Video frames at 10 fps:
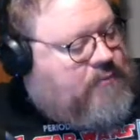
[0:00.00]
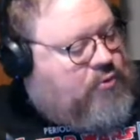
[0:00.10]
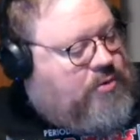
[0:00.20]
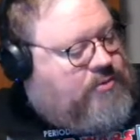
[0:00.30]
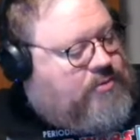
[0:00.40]
of
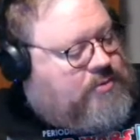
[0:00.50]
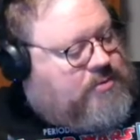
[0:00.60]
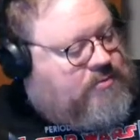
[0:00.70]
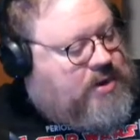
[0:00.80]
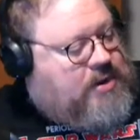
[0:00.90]
course,
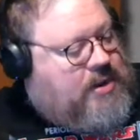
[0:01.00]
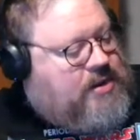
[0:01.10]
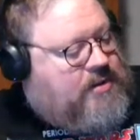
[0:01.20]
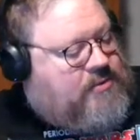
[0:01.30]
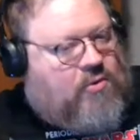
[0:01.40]
Right,
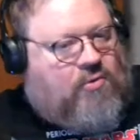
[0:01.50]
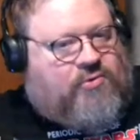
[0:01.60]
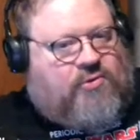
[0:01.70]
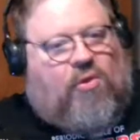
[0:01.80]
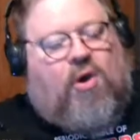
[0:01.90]
and as it
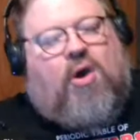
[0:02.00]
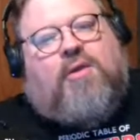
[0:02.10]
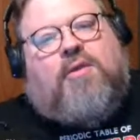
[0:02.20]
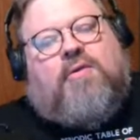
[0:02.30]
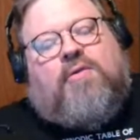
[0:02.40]
goes
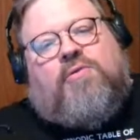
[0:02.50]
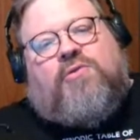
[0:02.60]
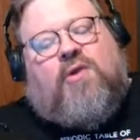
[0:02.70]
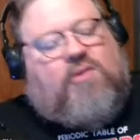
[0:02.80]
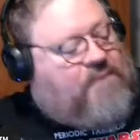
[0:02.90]
along,
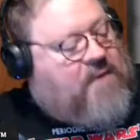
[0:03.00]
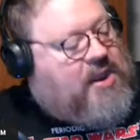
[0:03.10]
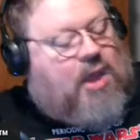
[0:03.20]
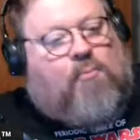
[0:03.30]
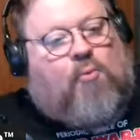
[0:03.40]
you
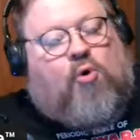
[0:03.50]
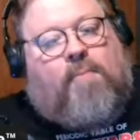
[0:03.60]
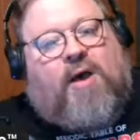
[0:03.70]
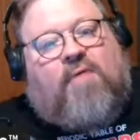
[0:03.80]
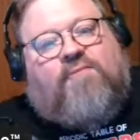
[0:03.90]
find out more
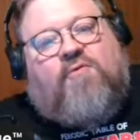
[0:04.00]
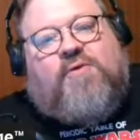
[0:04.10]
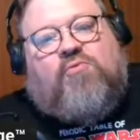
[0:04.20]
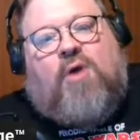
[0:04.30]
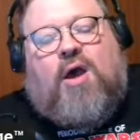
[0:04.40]
about
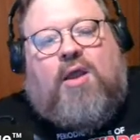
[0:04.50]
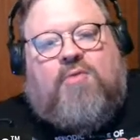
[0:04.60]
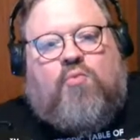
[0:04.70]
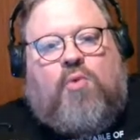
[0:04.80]
Vufi Ra and